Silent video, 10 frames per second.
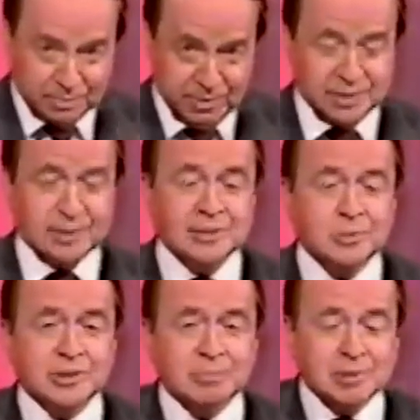right back here
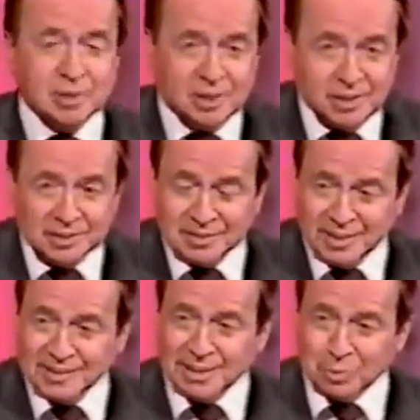where you belong.
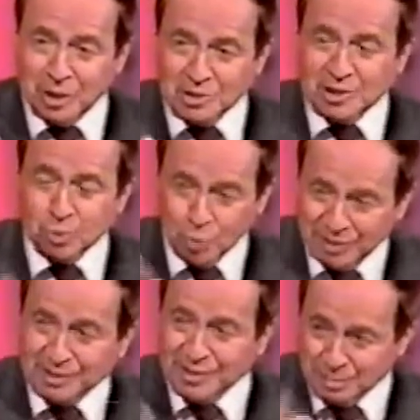You like that watch, that
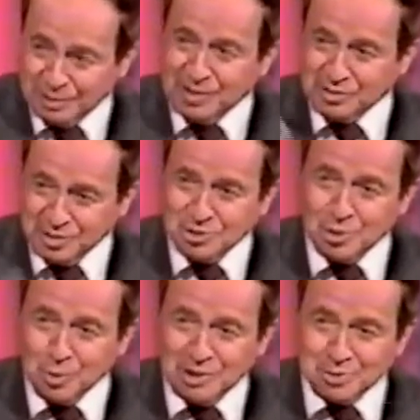Win Place and
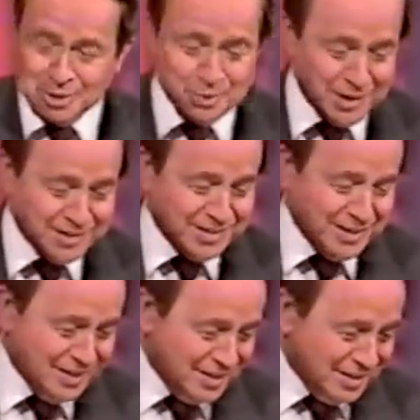Show watch? What a watch.
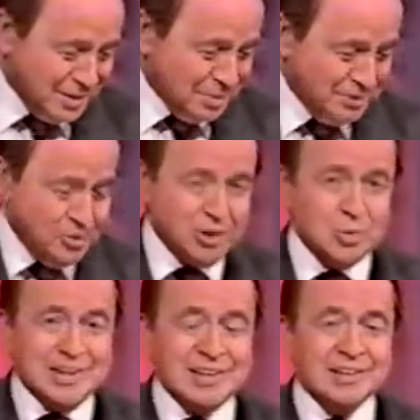Before
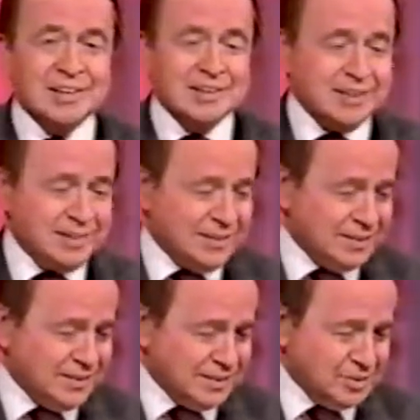we
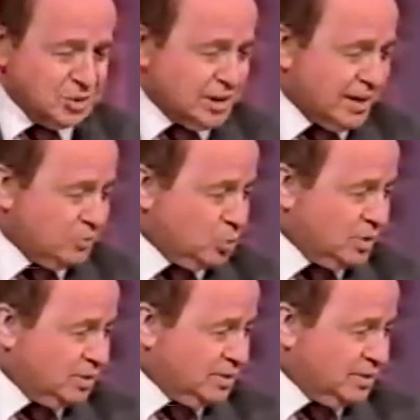chat
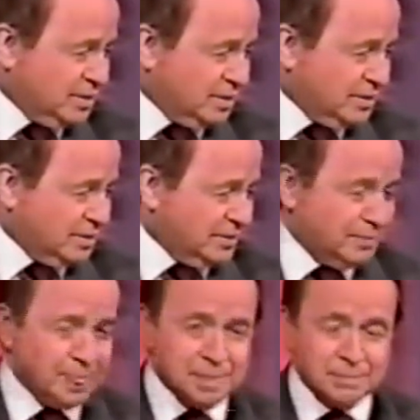with
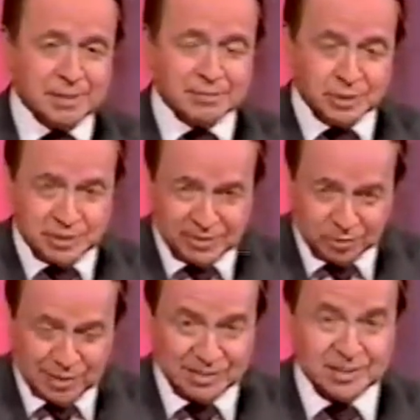my very dear
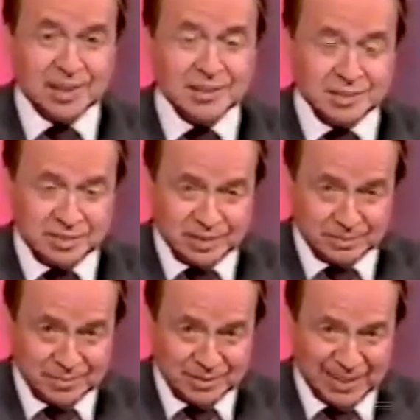friend Tiny
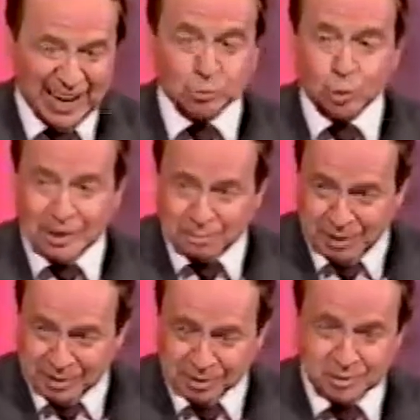Tim and Ray
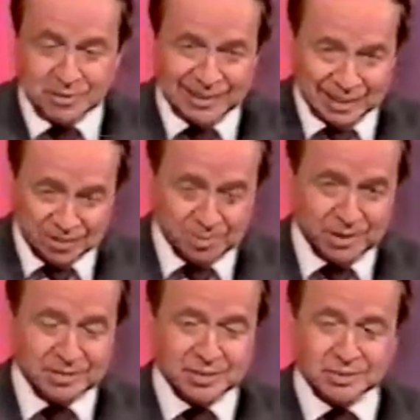Pollard of the Ink
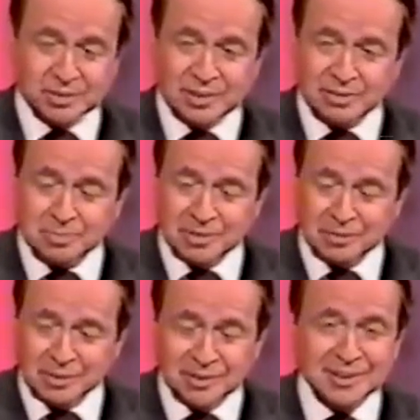Spots, I was going to ask my
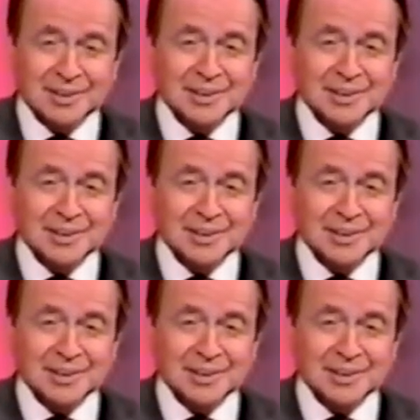very